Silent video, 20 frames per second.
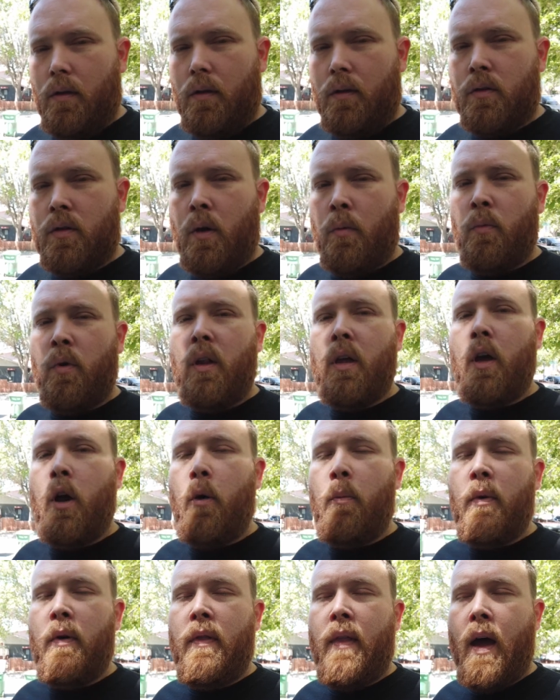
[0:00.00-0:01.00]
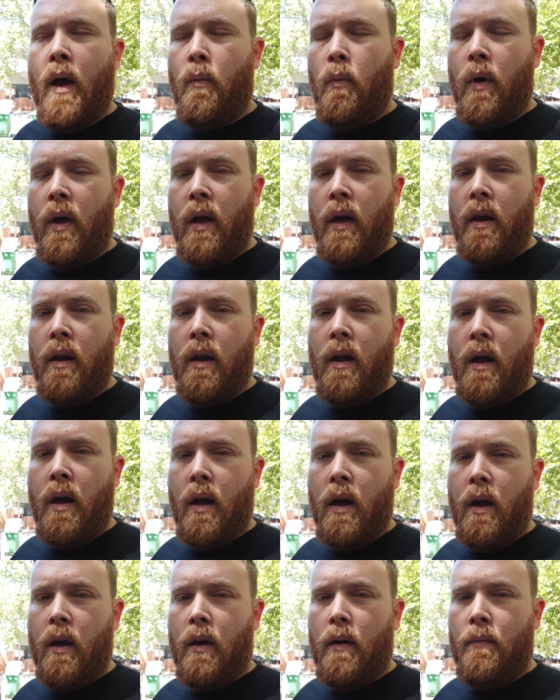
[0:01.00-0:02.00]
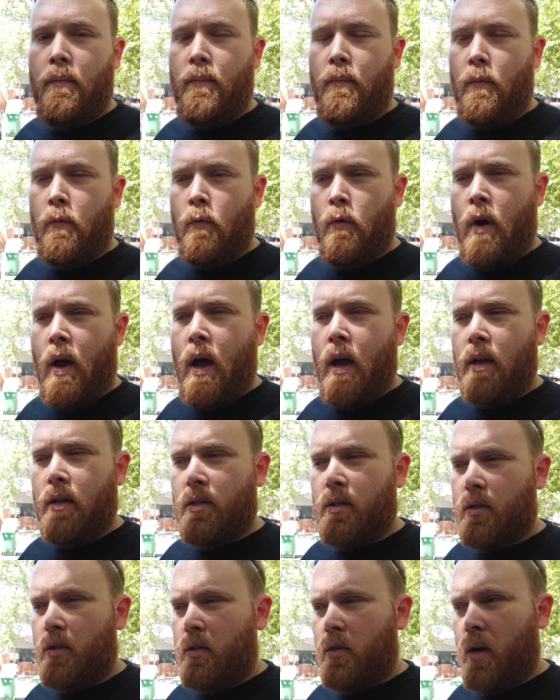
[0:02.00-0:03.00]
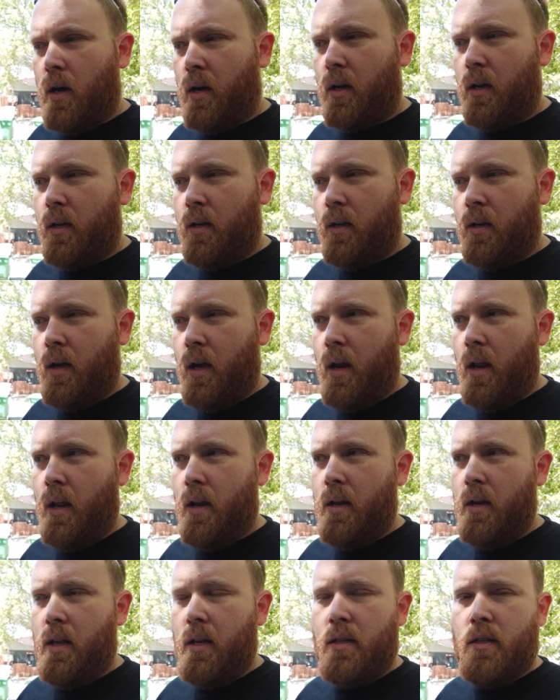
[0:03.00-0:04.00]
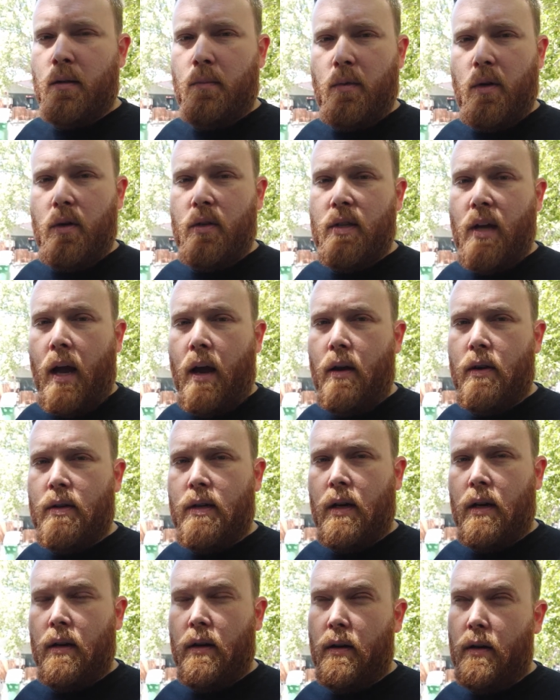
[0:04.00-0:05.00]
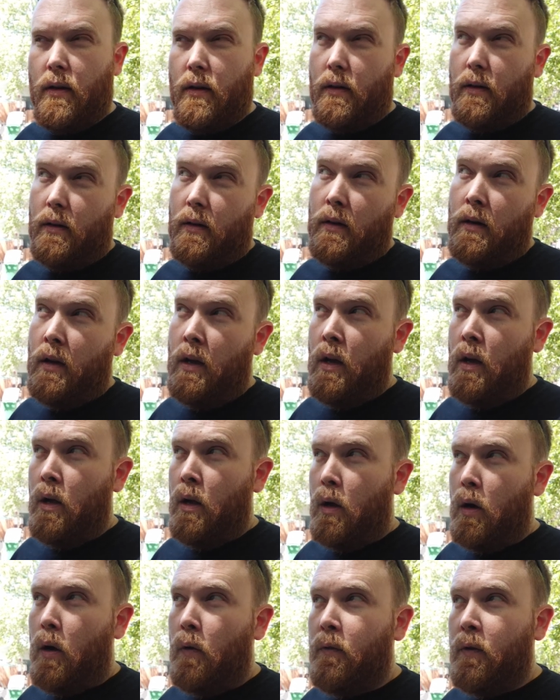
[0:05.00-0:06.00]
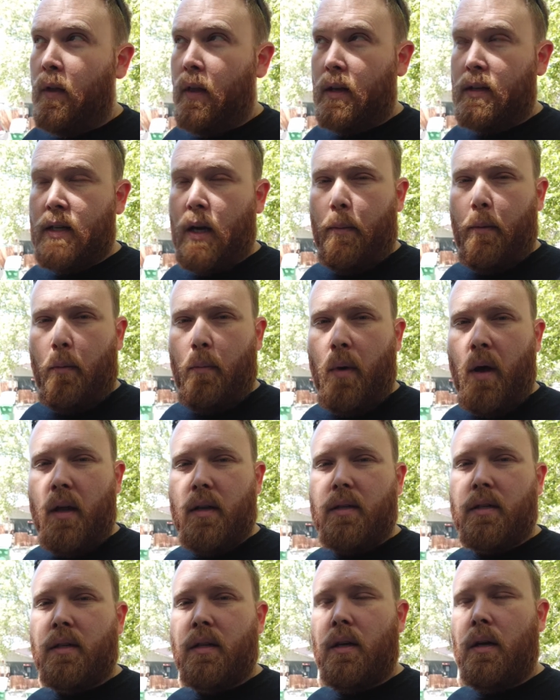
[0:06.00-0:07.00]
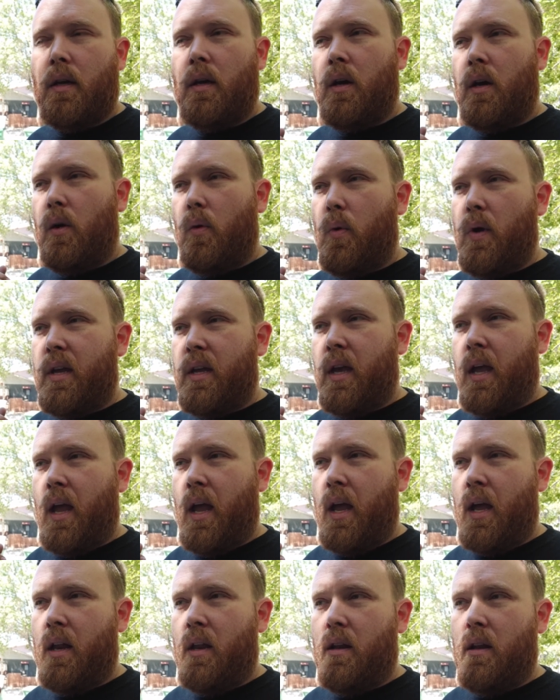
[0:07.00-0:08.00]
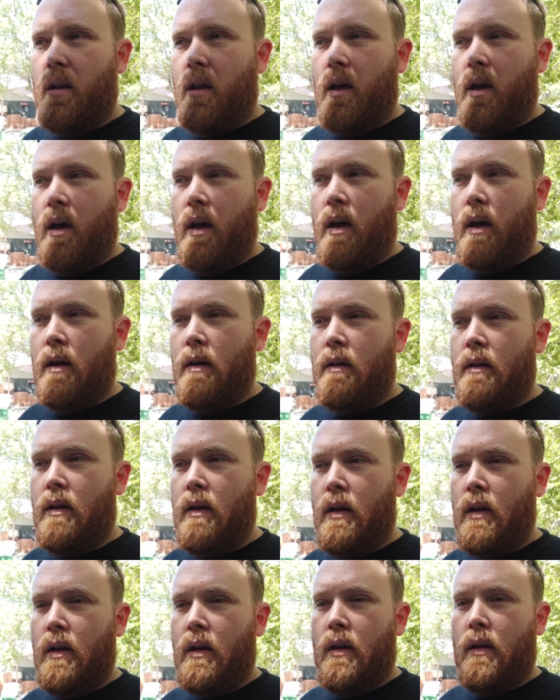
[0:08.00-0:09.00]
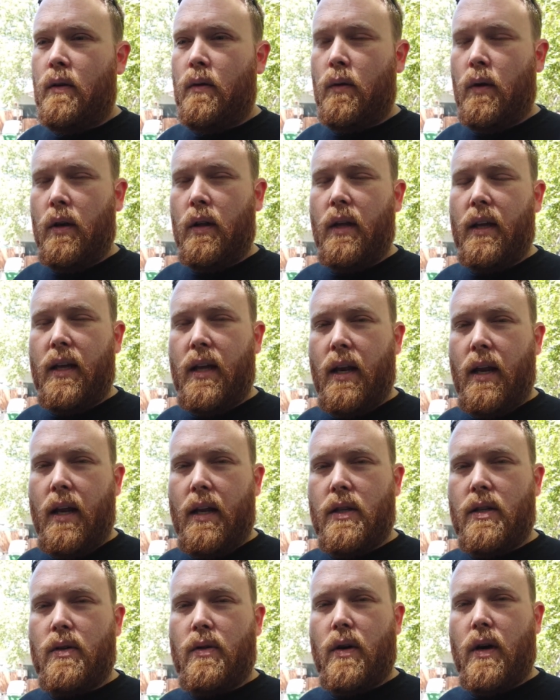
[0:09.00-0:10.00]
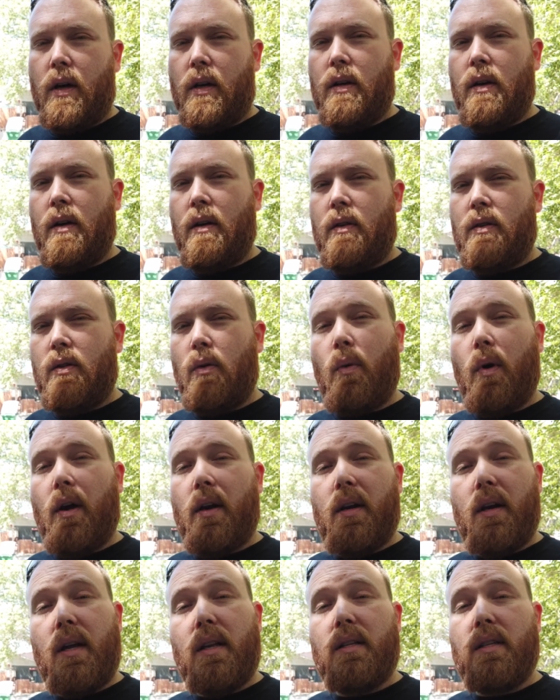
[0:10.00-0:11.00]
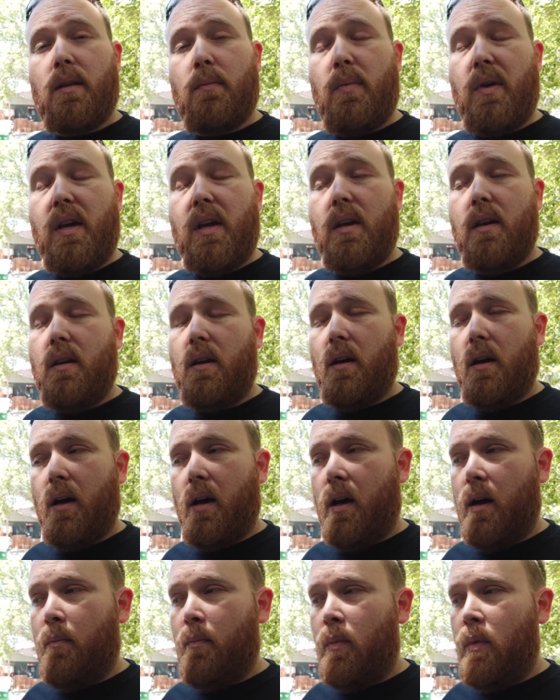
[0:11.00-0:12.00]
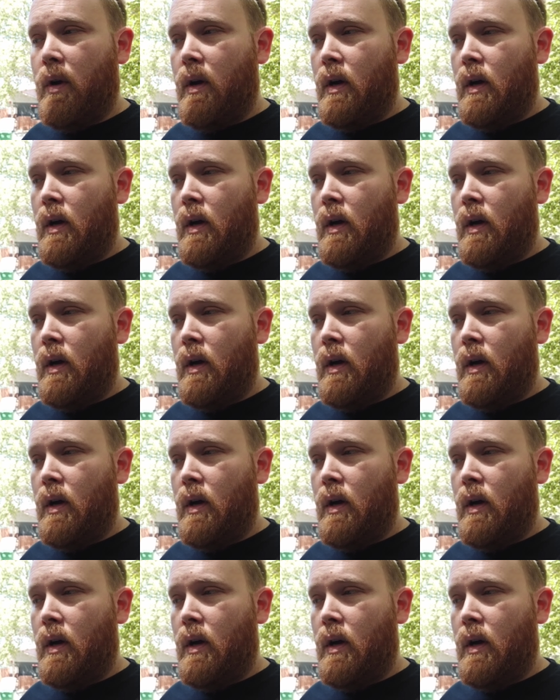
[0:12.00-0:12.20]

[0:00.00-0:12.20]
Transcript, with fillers: So I'm really hoping that when uh, Ryan's truck kind of needs some new tires here, hopefully in the next couple months, we can uh, really get his truck to where it needs to be. Um,